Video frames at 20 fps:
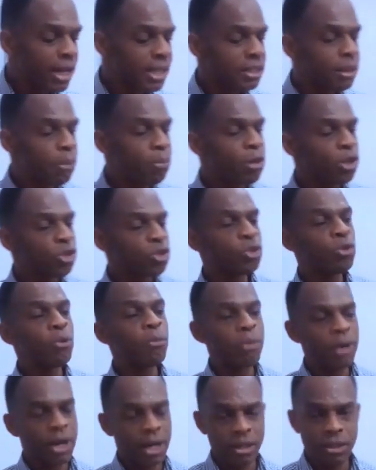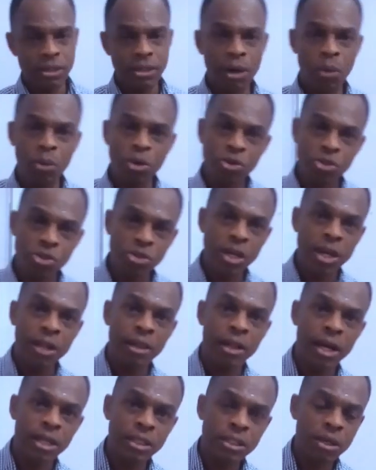Even as a personal brand, I want
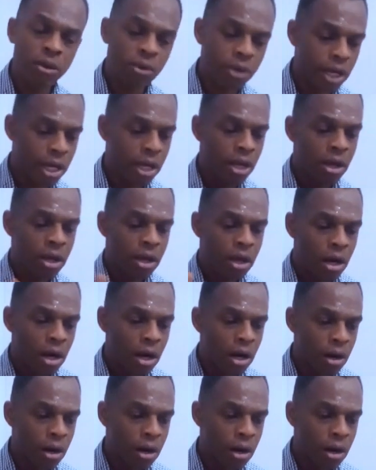to say that, okay?